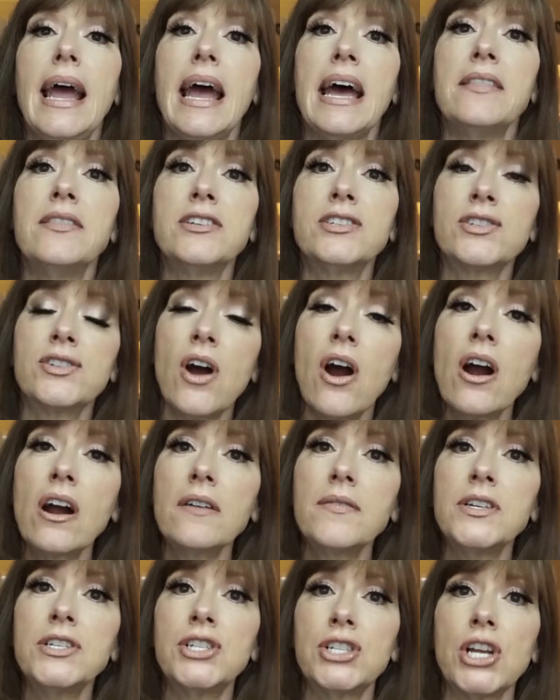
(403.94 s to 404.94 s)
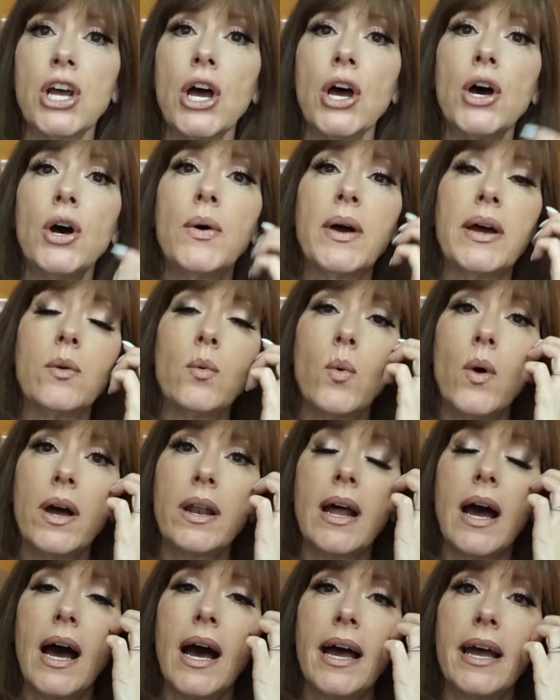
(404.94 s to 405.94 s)
And the star of the show, and
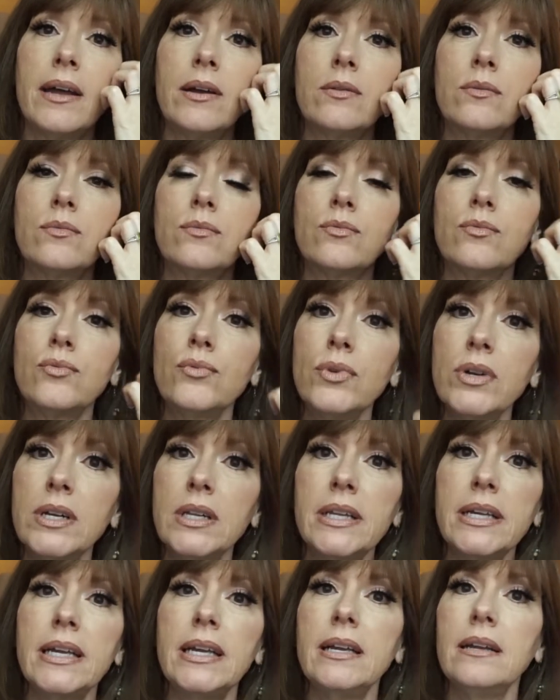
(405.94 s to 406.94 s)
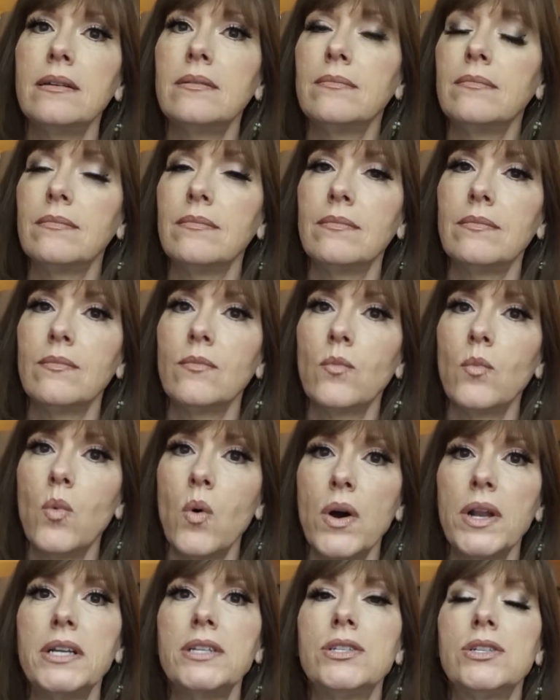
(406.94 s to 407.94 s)
what I really
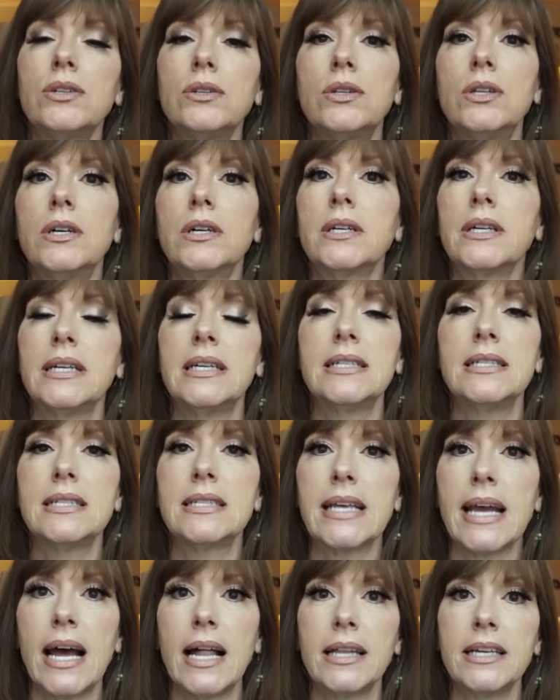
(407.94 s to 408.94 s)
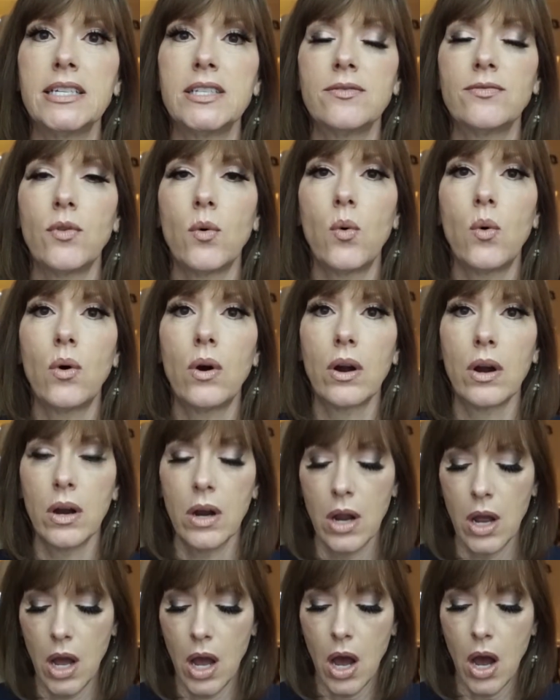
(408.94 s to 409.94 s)
wanted to look in Sally's for,